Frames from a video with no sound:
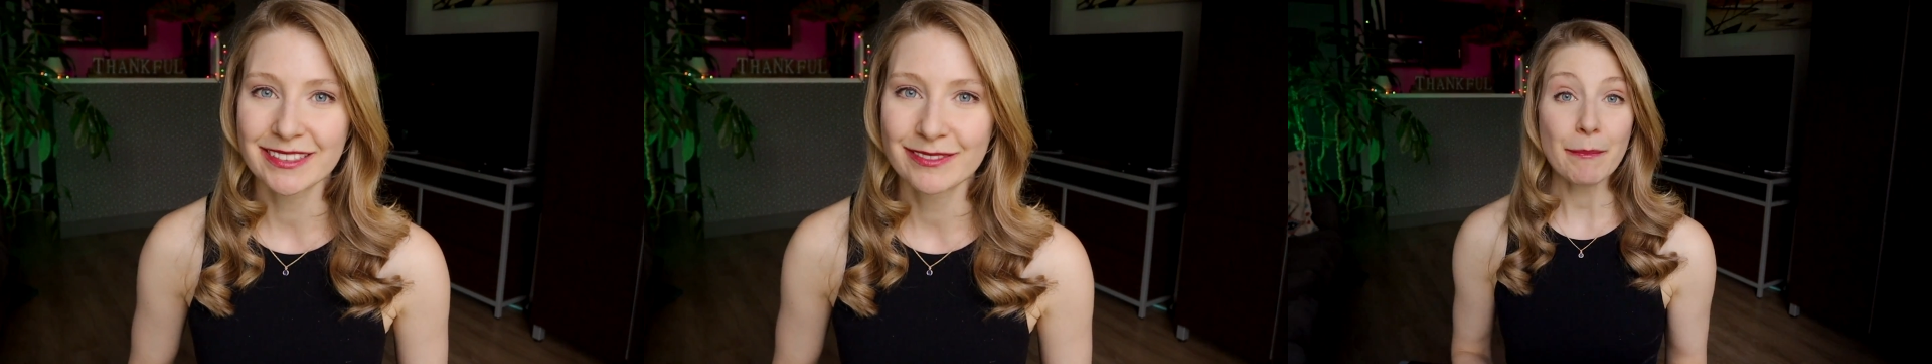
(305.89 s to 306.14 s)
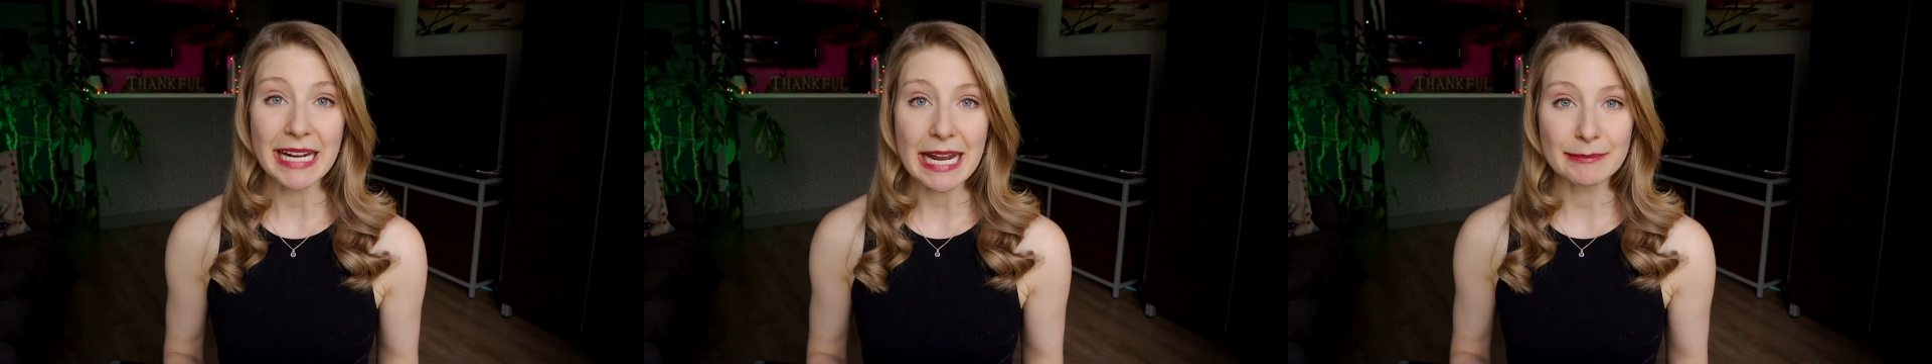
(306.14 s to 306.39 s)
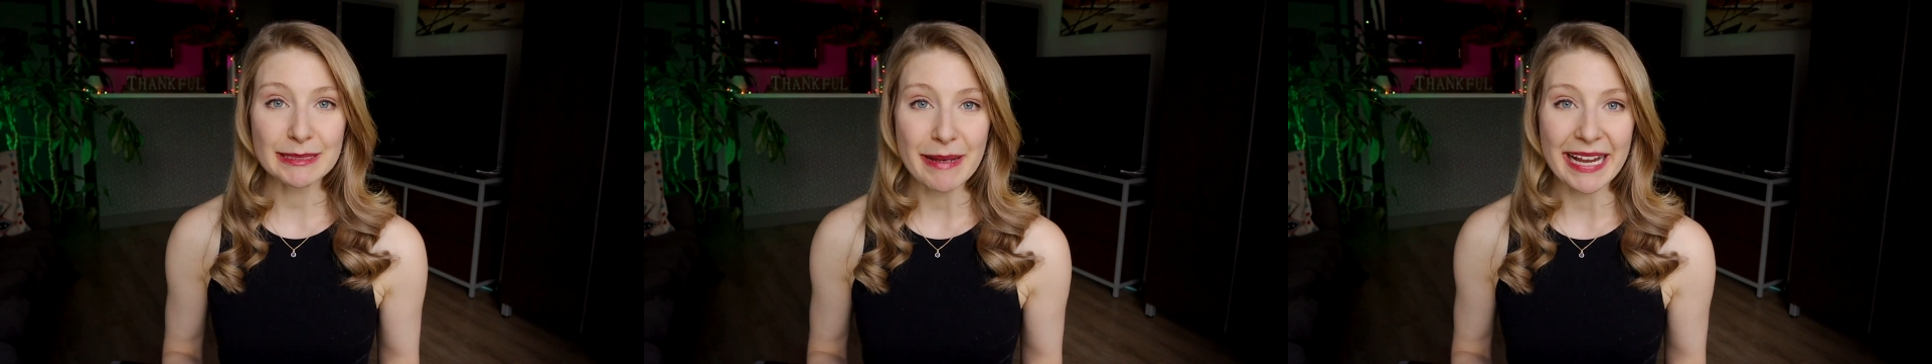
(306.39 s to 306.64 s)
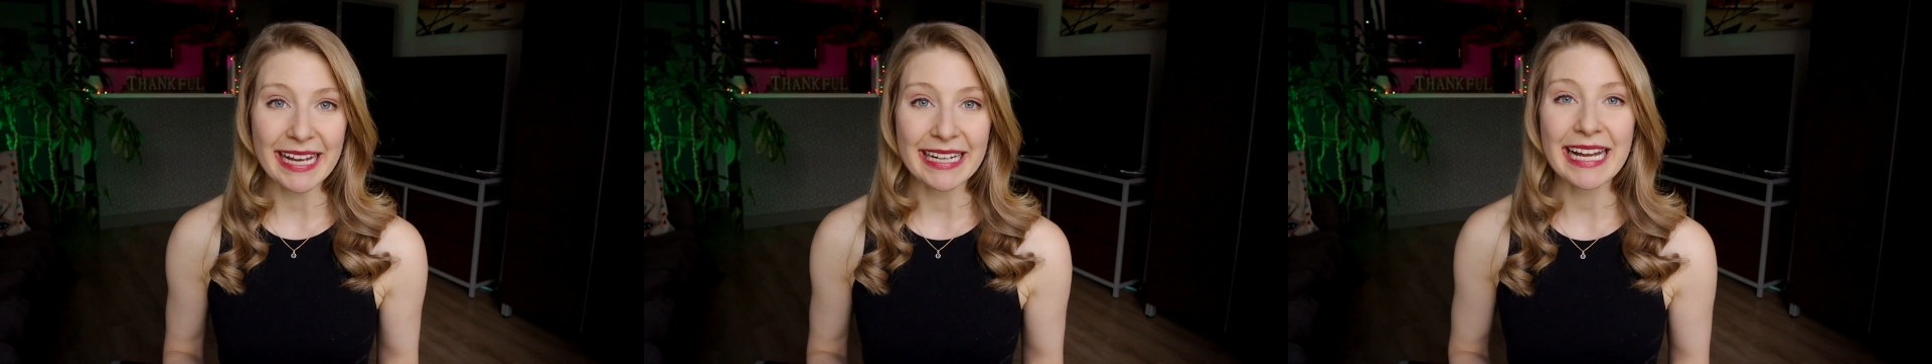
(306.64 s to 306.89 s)
My name's
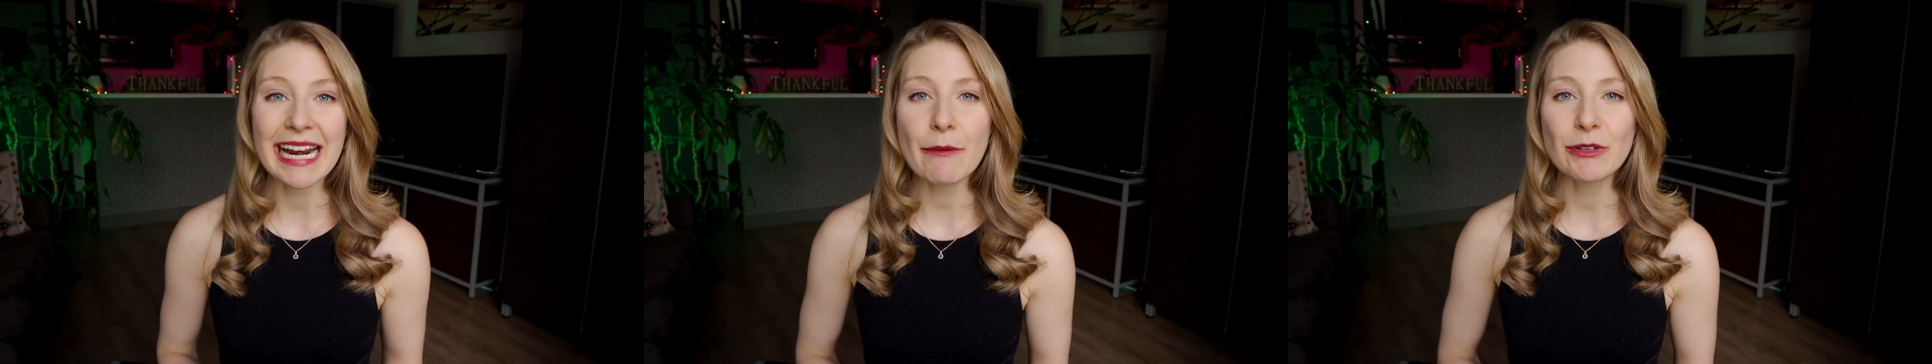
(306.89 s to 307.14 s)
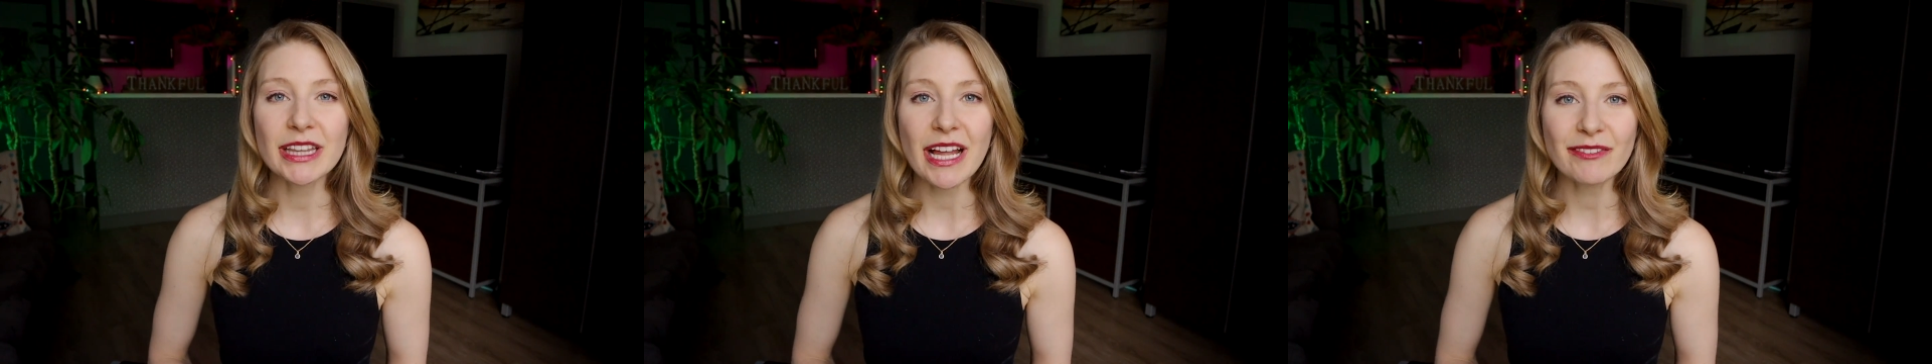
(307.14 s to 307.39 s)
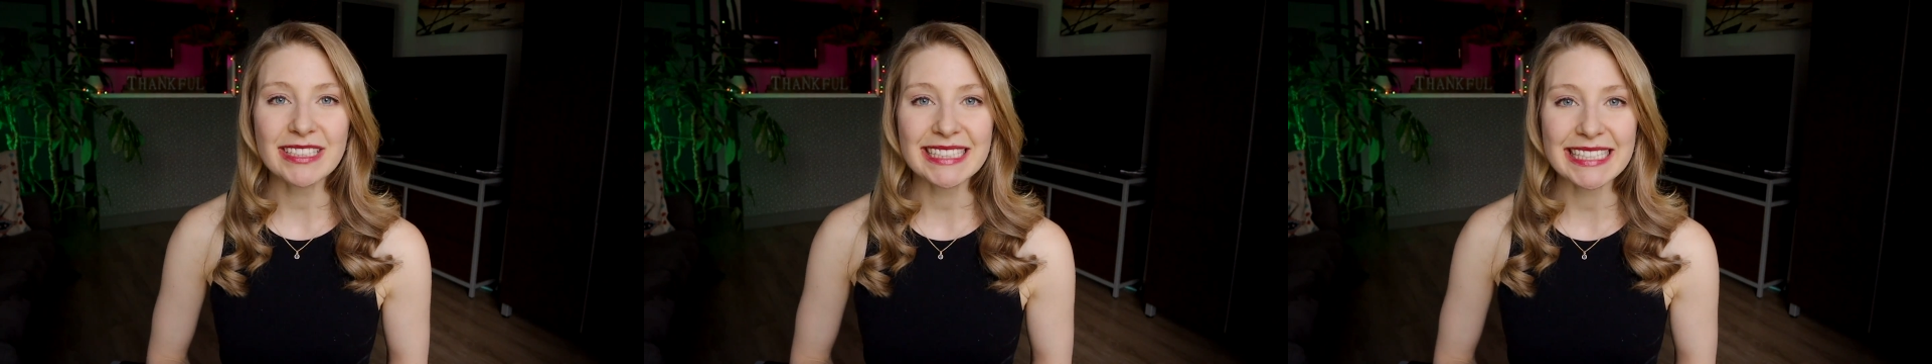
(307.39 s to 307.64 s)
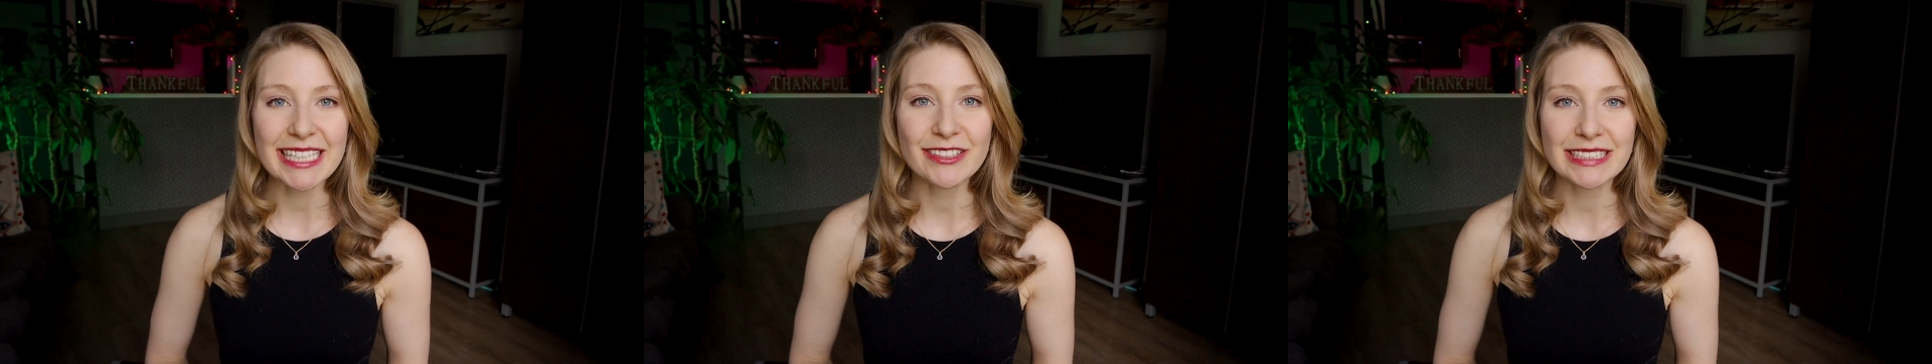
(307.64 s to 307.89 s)
Megan, and I would love to
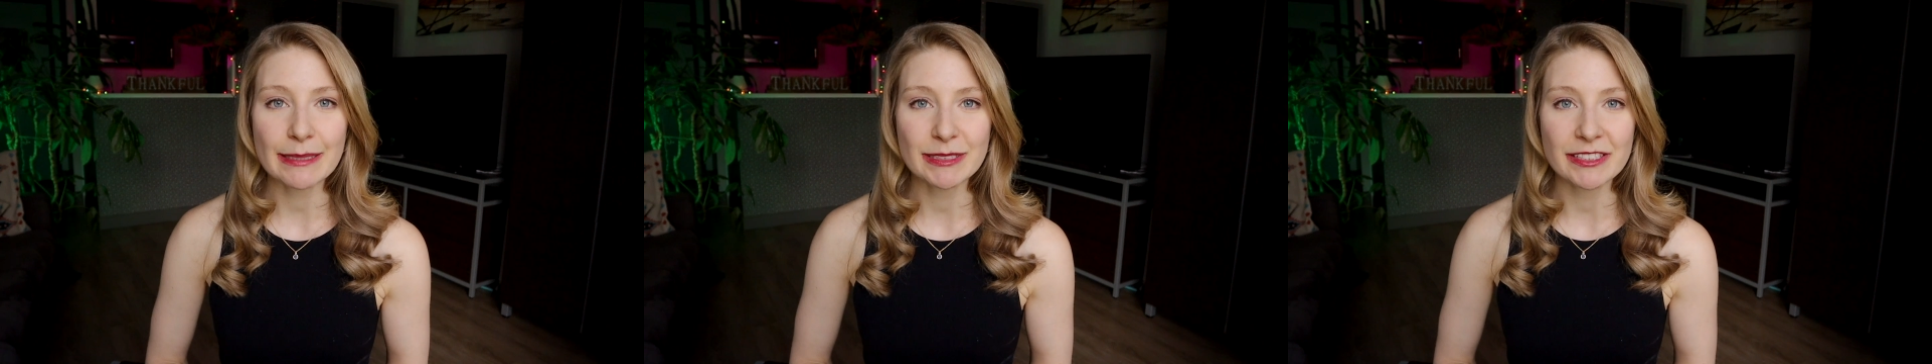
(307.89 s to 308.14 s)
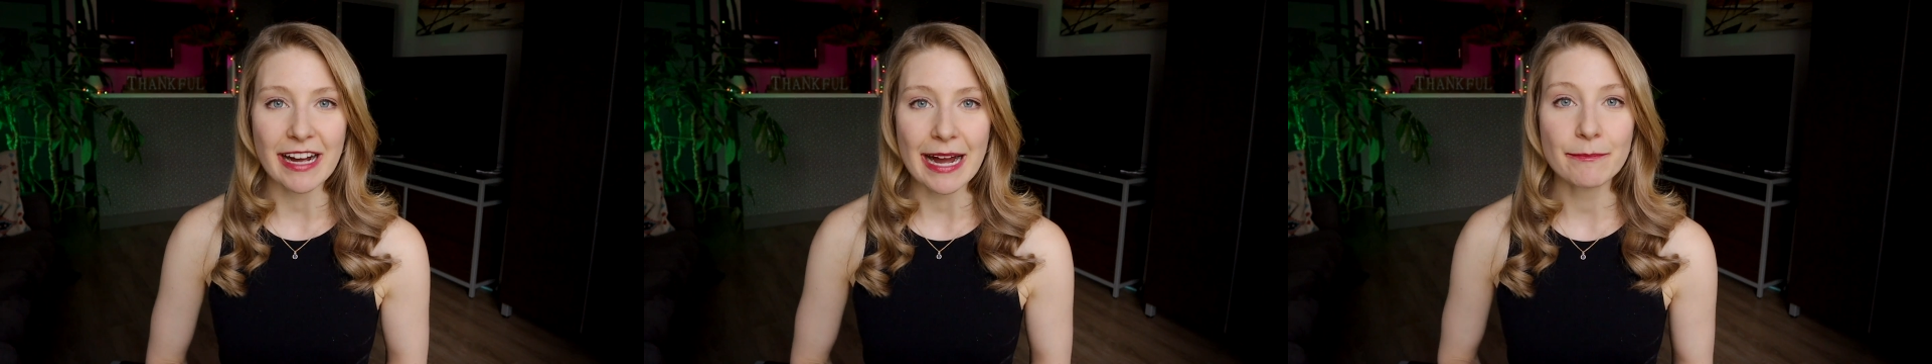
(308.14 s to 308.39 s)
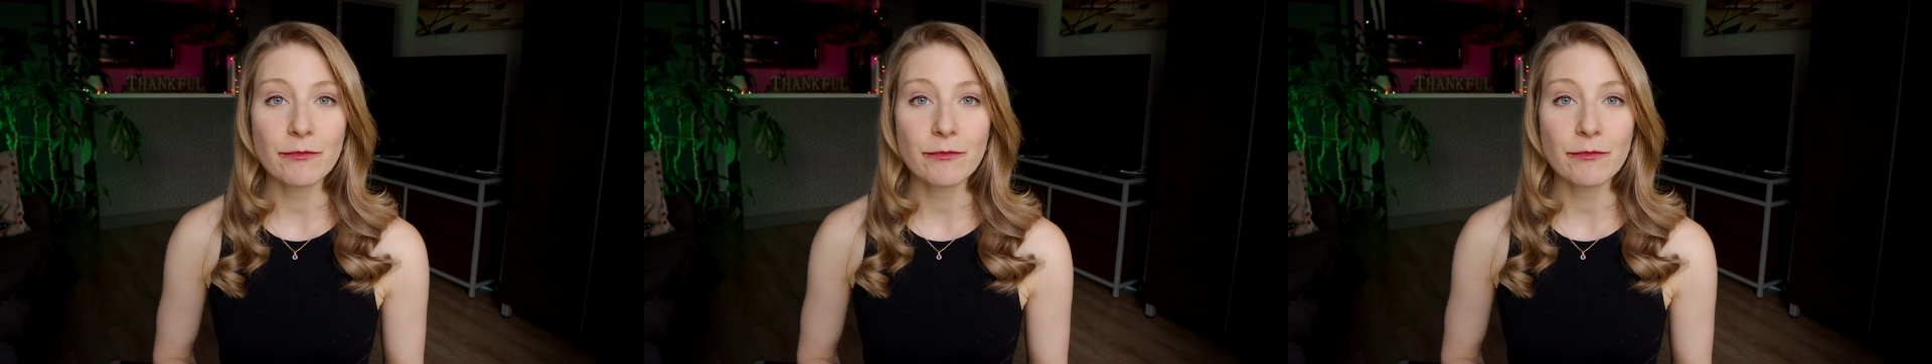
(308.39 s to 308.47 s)
see you subscribe